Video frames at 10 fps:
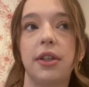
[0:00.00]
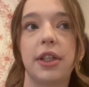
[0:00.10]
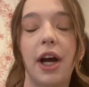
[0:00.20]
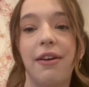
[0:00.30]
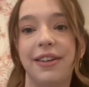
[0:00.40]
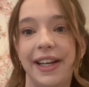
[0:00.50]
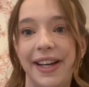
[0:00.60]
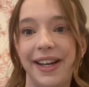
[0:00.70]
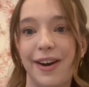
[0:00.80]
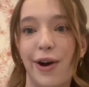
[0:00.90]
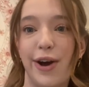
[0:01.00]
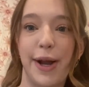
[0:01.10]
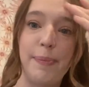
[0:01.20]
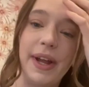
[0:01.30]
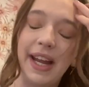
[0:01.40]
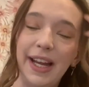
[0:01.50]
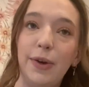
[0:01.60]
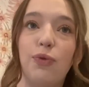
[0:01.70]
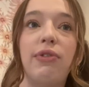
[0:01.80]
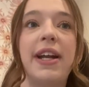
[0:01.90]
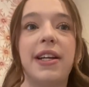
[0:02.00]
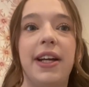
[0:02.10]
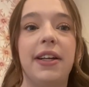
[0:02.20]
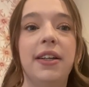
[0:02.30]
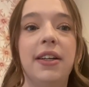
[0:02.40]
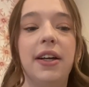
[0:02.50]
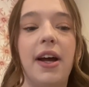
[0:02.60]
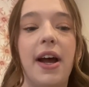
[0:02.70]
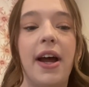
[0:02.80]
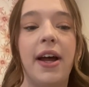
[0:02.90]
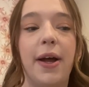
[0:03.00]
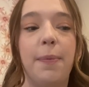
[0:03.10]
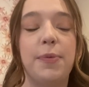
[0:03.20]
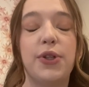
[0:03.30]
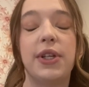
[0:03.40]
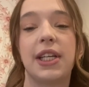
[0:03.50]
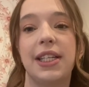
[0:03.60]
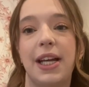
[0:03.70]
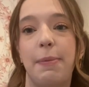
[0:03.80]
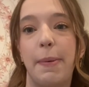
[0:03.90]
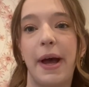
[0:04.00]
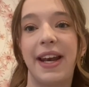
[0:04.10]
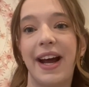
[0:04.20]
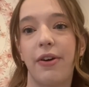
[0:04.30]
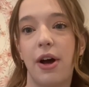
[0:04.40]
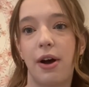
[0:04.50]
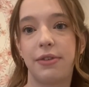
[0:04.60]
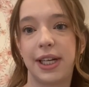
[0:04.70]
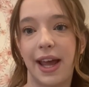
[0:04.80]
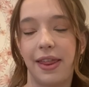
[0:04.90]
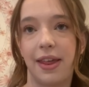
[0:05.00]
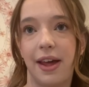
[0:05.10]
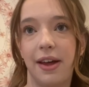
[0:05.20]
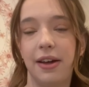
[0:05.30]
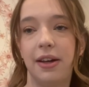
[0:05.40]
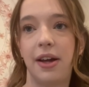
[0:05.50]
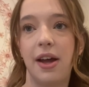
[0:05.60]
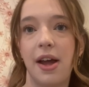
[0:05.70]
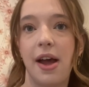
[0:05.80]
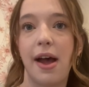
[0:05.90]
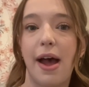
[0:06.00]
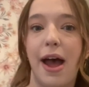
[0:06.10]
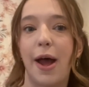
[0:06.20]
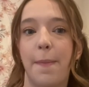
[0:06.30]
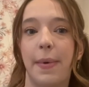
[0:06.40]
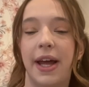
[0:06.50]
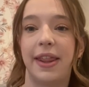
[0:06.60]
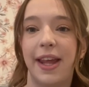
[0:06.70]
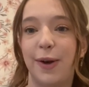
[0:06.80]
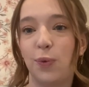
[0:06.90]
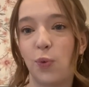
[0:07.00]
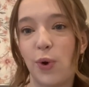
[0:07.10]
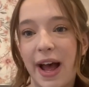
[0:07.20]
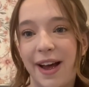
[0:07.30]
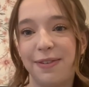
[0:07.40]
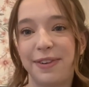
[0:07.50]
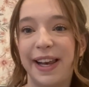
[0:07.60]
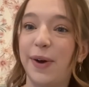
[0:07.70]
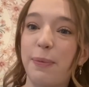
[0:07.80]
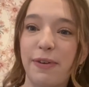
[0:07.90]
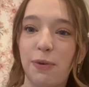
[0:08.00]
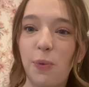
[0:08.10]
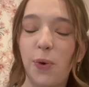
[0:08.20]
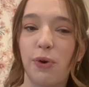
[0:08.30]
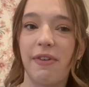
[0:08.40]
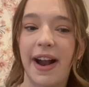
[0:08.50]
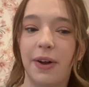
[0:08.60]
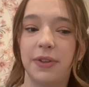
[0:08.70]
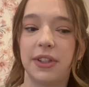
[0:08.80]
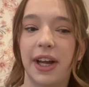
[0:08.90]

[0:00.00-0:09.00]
Currently I'm in Reading, so it's going to take me about an hour and a half to get there. And then we'll have a little bit of a walk around.